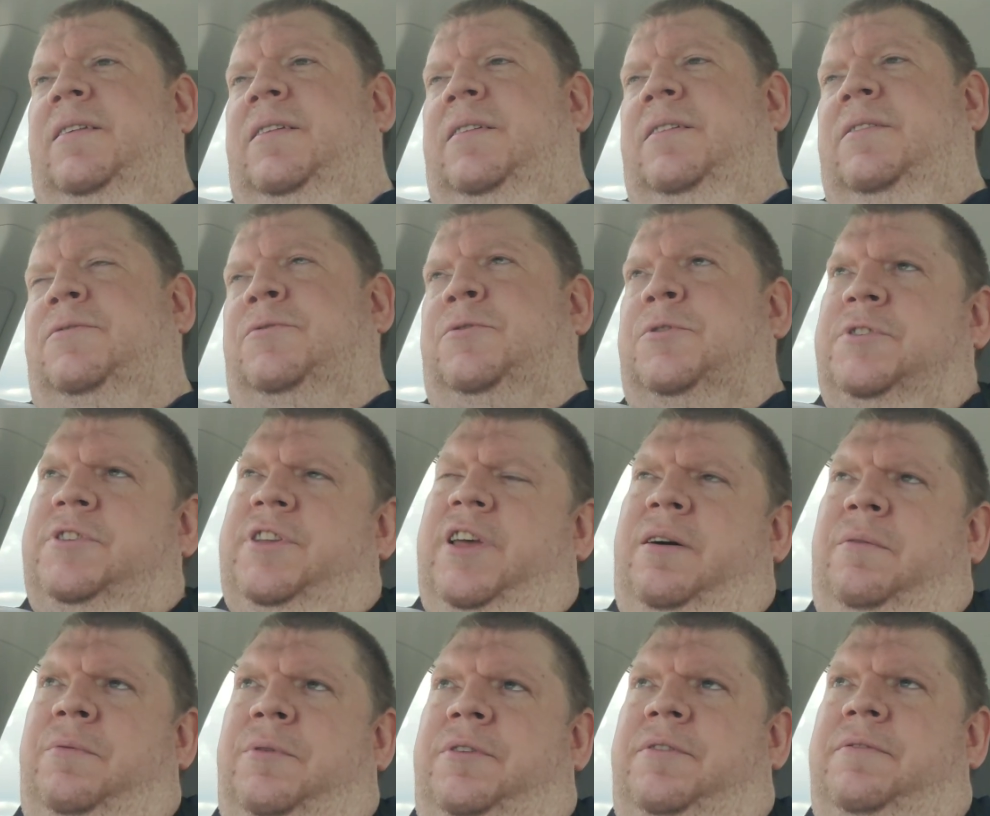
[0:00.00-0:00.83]
Of course,
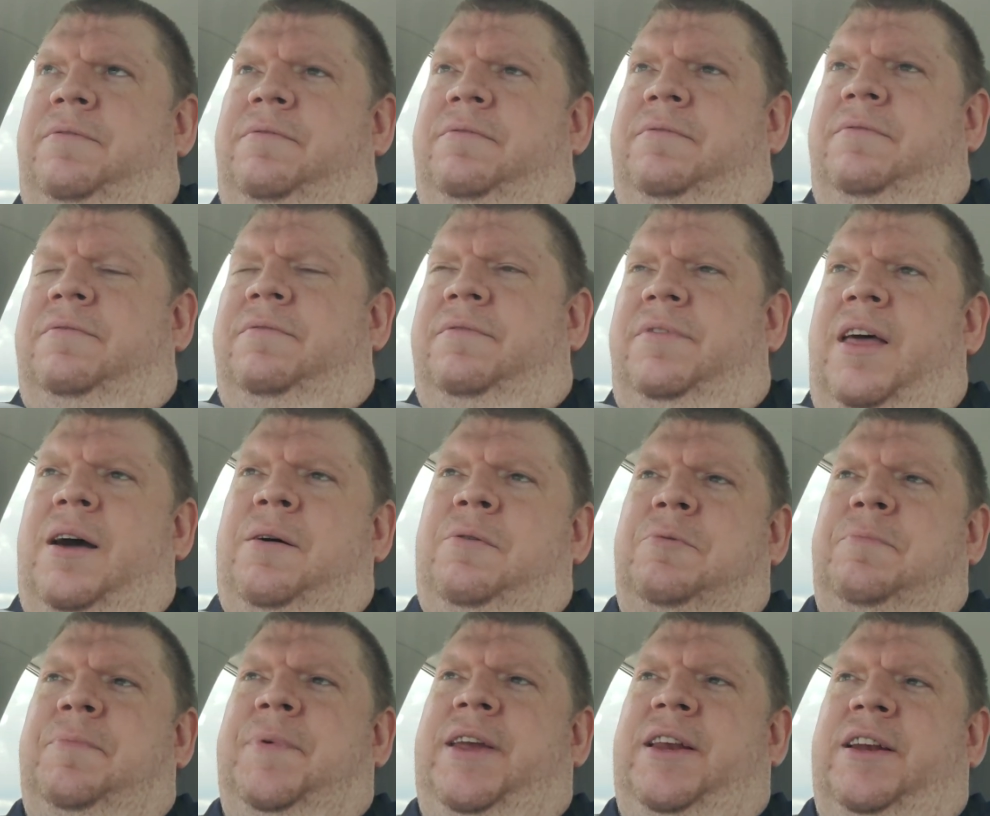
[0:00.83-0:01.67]

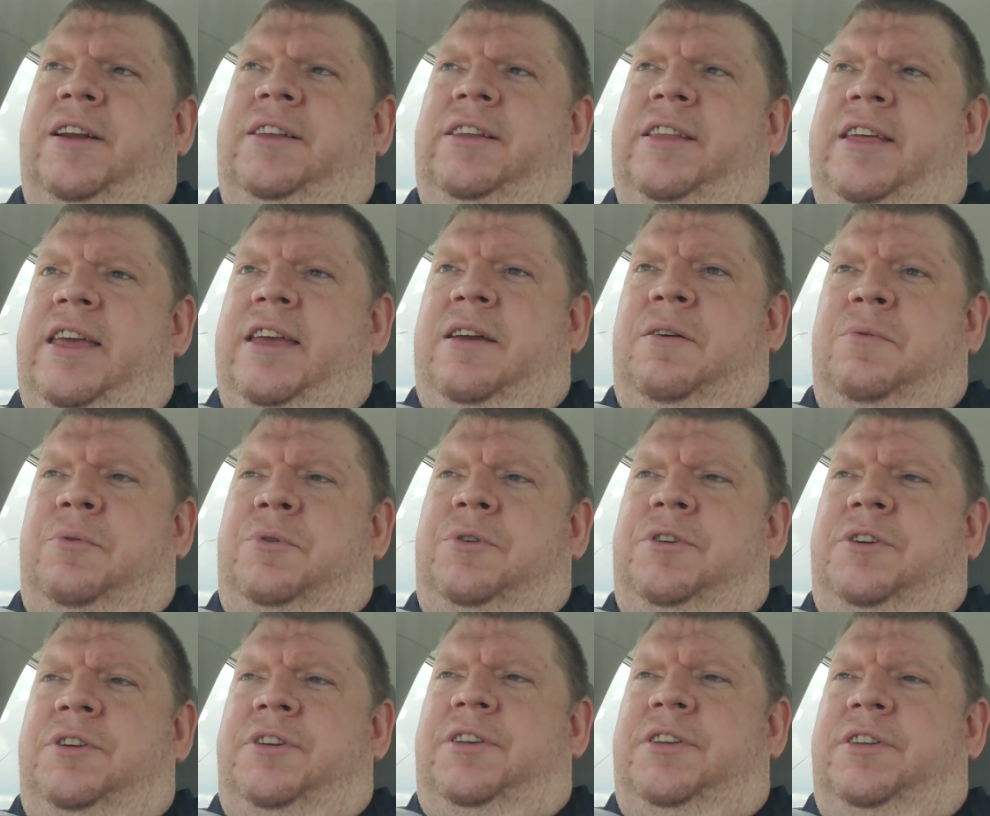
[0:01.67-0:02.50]
that would mean a leak
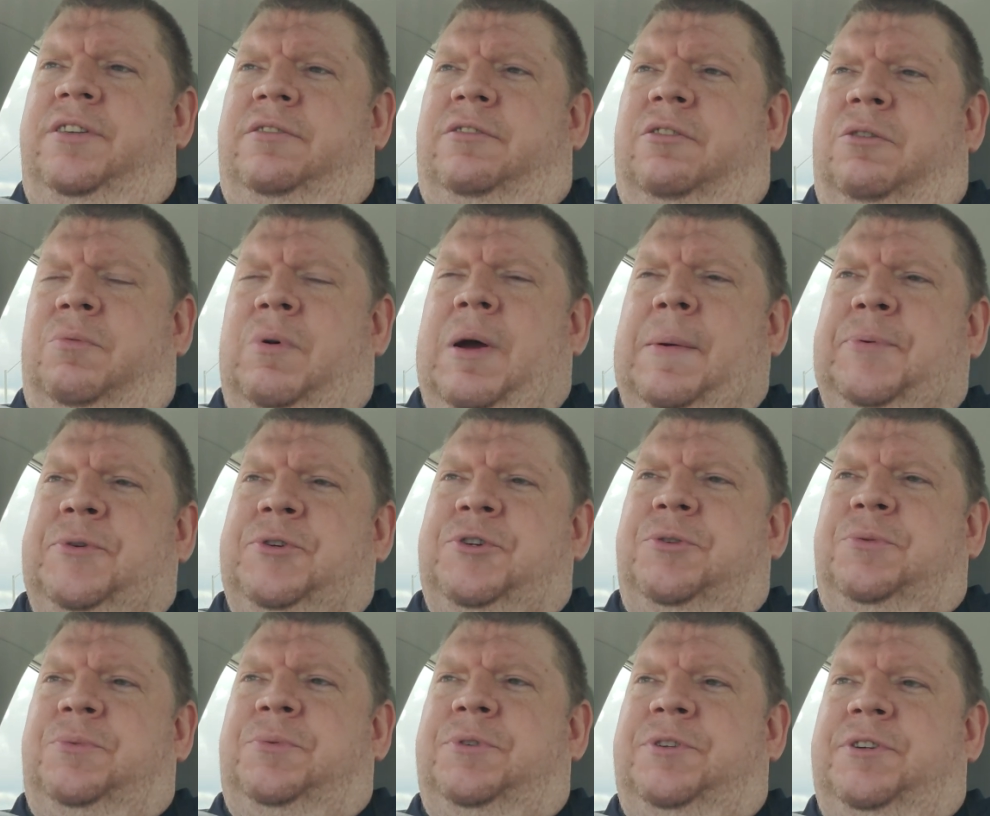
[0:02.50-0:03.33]
would, or a
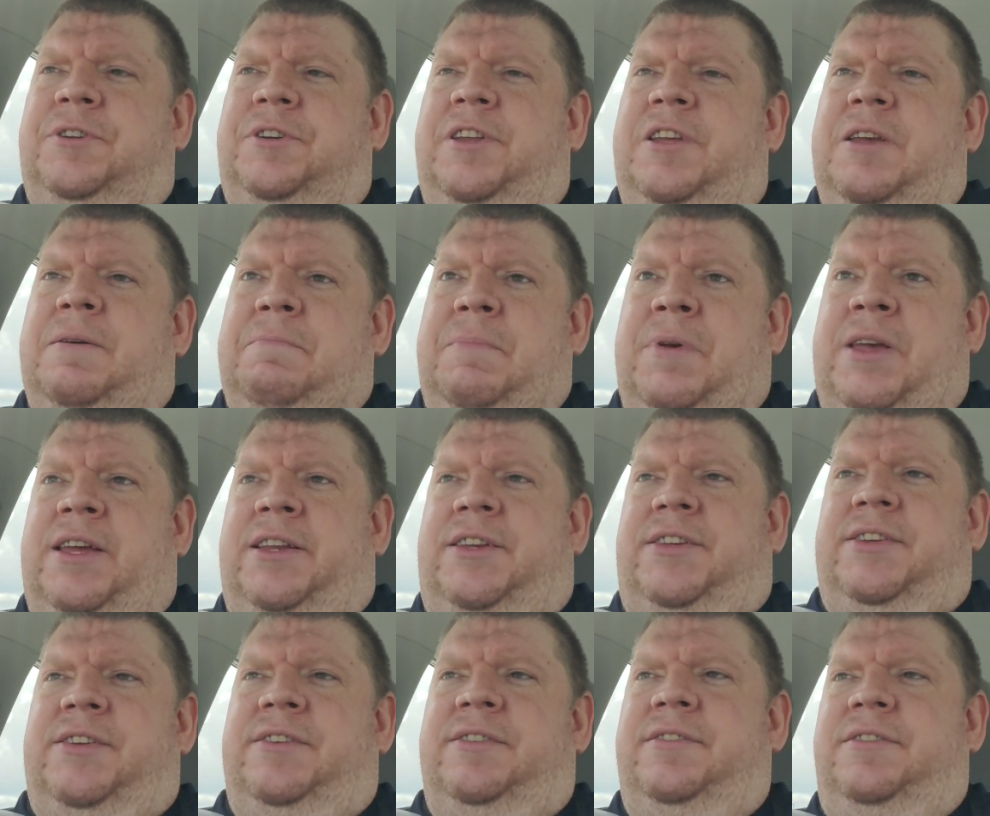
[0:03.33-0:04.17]
rupture would
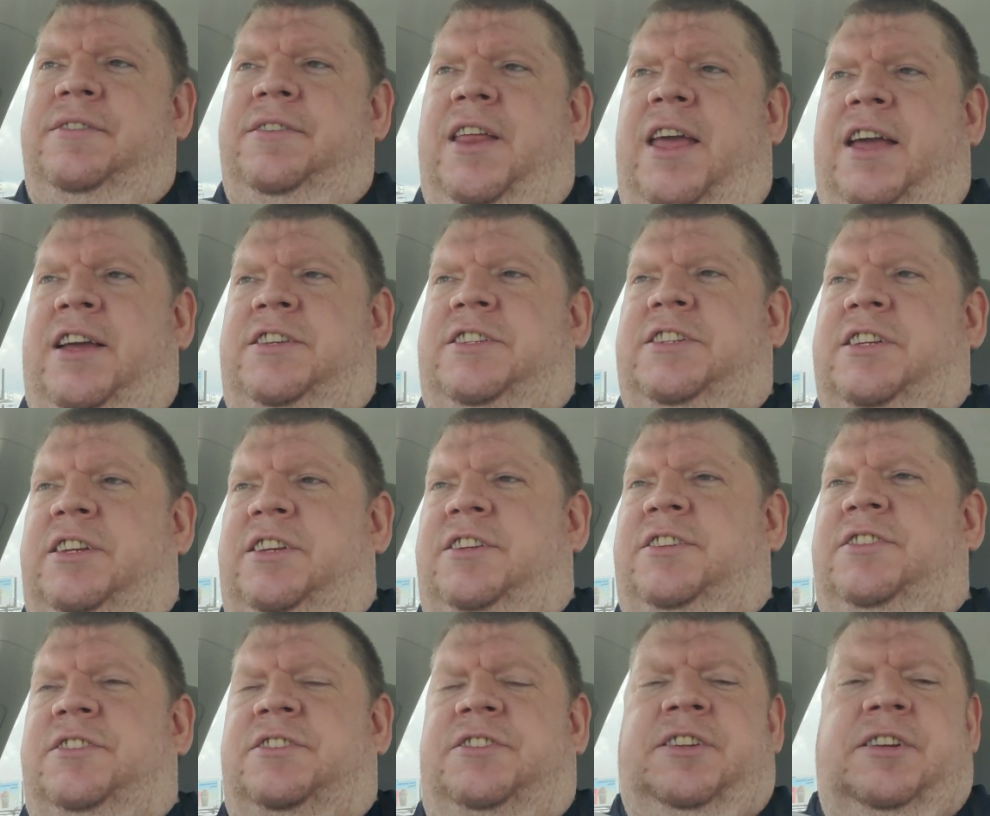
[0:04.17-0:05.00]
emit
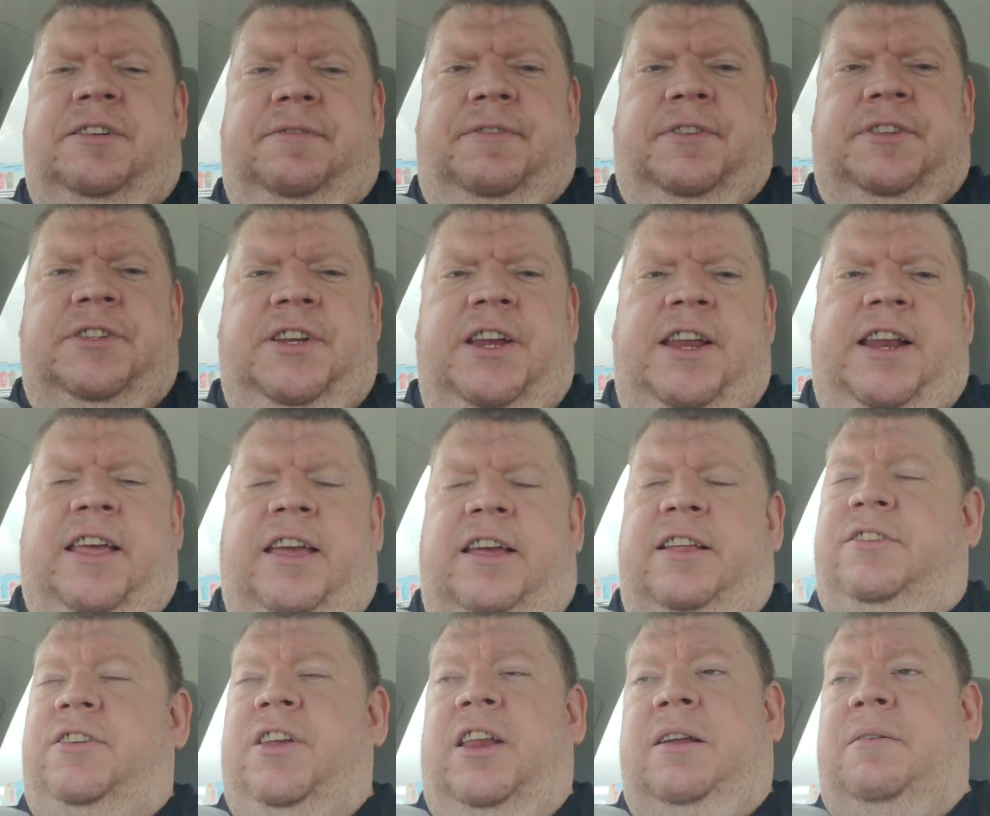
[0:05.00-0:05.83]
nastiness instead of containing
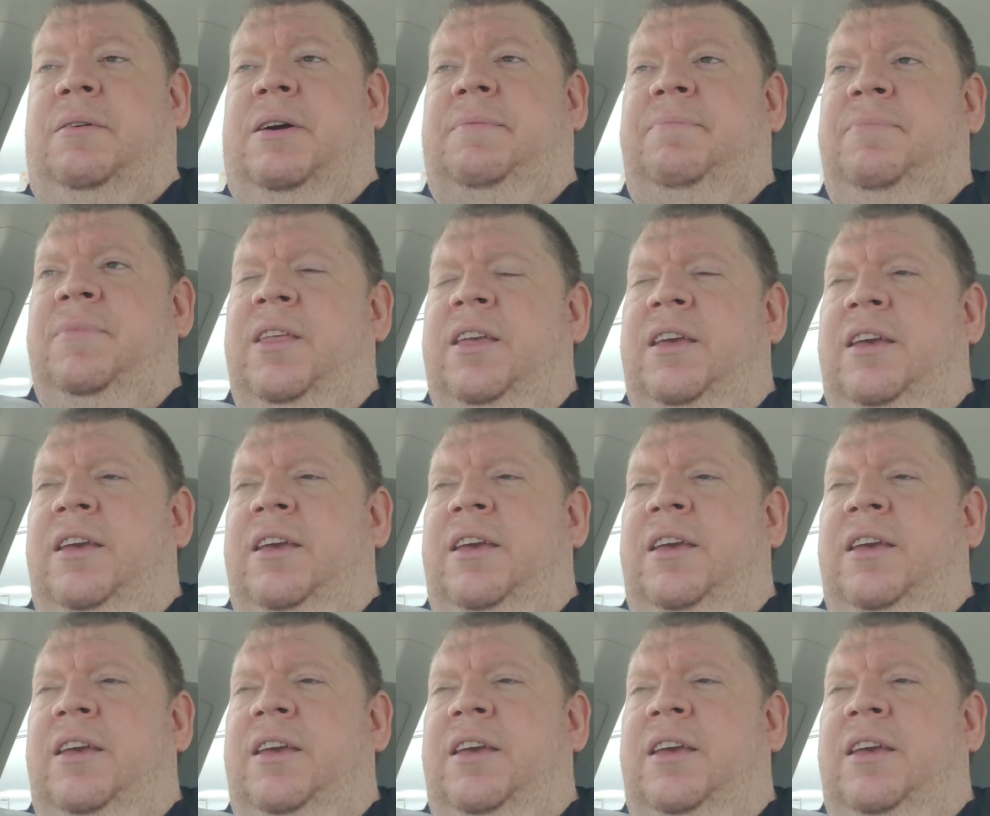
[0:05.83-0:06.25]
it. But anyway,